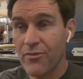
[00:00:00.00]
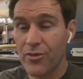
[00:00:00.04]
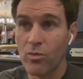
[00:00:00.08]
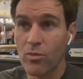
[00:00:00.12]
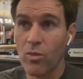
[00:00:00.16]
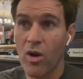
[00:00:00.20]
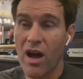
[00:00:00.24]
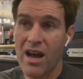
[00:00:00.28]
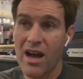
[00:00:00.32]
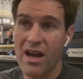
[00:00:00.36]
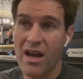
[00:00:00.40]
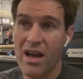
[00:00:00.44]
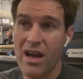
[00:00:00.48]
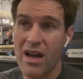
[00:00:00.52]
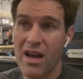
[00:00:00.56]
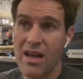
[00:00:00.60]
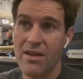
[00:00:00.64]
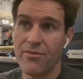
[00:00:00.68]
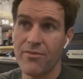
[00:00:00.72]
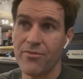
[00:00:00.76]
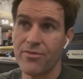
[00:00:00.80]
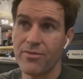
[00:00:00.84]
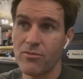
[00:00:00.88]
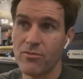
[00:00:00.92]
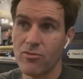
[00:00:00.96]
from what I have
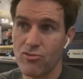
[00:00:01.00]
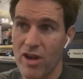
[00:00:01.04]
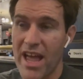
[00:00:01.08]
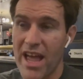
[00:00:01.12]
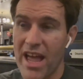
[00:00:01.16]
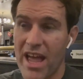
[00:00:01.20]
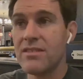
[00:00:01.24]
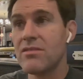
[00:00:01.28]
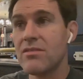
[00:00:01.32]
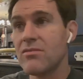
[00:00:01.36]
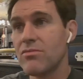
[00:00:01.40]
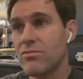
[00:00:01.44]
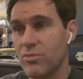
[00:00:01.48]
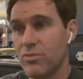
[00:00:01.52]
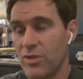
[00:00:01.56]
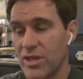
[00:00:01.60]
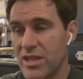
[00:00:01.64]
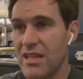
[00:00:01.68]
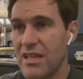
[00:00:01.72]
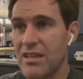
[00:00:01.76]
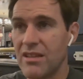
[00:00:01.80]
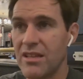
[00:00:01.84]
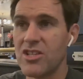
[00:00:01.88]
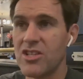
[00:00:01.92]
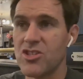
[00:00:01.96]
read
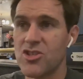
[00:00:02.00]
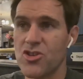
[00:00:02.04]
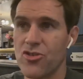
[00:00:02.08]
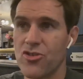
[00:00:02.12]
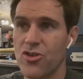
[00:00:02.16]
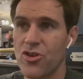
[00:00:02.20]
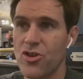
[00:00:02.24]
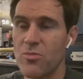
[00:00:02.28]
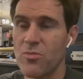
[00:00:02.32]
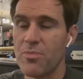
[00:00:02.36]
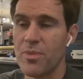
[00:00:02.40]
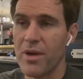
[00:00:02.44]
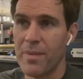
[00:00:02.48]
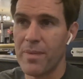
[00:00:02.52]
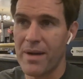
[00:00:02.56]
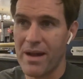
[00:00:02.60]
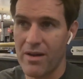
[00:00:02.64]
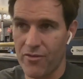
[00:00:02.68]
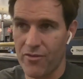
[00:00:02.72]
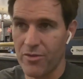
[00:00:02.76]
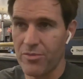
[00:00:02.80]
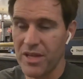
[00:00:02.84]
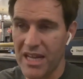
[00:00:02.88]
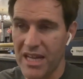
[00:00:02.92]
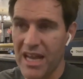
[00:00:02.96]
within this group,
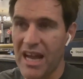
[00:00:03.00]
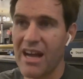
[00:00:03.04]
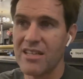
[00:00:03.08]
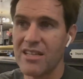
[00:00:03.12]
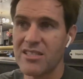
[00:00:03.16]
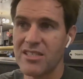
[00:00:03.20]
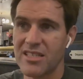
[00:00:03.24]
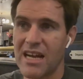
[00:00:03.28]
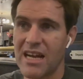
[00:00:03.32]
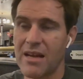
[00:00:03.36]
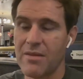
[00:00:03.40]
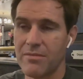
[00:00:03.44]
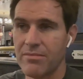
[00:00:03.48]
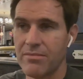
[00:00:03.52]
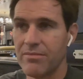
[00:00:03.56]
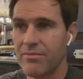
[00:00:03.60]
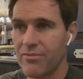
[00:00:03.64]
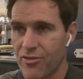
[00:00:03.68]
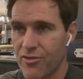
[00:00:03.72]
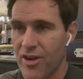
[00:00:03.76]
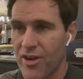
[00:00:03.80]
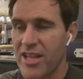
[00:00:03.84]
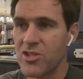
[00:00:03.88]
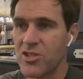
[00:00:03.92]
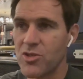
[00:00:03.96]
about from the guys that
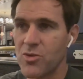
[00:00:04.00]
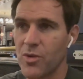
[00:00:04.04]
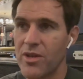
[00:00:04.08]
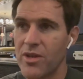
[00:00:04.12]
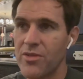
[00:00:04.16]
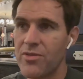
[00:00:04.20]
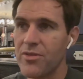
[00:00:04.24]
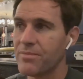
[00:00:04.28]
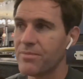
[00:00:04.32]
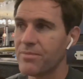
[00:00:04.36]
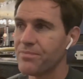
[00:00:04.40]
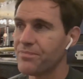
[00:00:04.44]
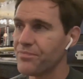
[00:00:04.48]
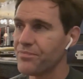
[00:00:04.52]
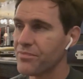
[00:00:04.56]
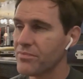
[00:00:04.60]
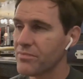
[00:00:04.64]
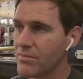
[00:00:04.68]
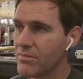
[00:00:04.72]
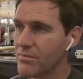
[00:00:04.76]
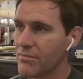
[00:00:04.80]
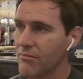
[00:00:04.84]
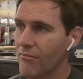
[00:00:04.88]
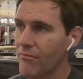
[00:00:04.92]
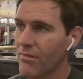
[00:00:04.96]
I'm friends with,
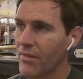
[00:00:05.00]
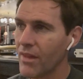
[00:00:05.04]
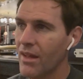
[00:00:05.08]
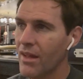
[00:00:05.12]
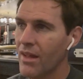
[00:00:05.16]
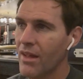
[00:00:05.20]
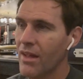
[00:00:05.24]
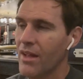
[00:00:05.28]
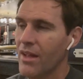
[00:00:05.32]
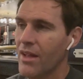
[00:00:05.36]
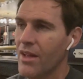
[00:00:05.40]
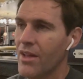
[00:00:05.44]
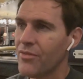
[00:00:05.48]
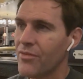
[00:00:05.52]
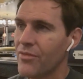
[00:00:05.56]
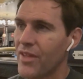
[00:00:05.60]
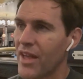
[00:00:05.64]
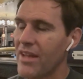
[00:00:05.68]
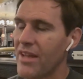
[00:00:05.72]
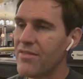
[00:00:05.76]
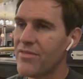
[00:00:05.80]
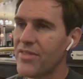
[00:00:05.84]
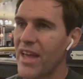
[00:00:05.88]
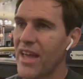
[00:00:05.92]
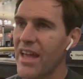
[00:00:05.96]

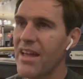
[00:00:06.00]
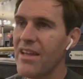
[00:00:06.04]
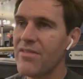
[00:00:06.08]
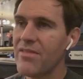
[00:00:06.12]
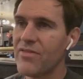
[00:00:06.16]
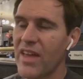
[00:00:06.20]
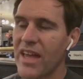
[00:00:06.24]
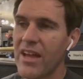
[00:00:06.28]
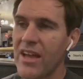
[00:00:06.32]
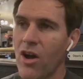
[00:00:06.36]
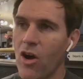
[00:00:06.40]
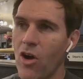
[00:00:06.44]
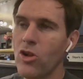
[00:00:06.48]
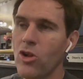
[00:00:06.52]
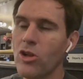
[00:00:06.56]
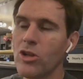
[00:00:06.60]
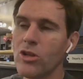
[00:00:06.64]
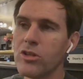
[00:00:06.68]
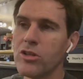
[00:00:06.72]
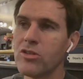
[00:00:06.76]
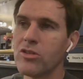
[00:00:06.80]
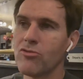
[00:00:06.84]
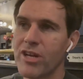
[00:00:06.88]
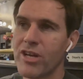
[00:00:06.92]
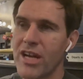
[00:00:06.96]
They, they, they
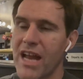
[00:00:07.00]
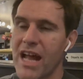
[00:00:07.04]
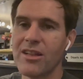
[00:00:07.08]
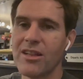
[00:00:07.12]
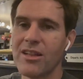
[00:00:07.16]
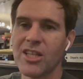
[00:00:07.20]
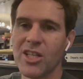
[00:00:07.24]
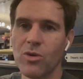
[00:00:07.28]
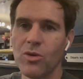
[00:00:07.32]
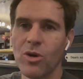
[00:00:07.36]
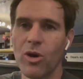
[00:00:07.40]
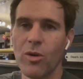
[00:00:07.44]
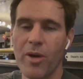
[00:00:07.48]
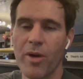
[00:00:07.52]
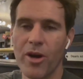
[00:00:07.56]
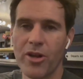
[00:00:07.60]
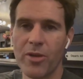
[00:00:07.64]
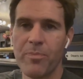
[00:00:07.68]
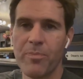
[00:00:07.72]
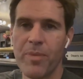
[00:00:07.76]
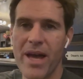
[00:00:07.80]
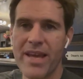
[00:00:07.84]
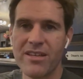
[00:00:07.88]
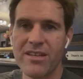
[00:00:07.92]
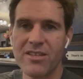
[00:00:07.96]
hold Ronaldo up
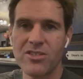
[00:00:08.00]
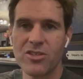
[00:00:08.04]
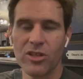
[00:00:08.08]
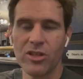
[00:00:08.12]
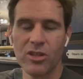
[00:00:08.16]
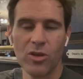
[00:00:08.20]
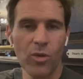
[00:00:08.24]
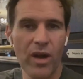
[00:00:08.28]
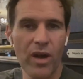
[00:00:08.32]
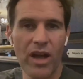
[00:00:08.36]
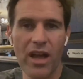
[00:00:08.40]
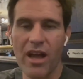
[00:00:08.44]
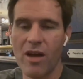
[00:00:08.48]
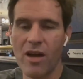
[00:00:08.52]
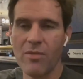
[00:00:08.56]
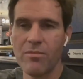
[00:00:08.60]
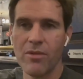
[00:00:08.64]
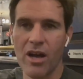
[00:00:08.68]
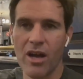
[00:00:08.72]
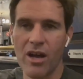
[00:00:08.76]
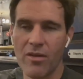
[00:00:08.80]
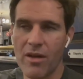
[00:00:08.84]
on a pedestal away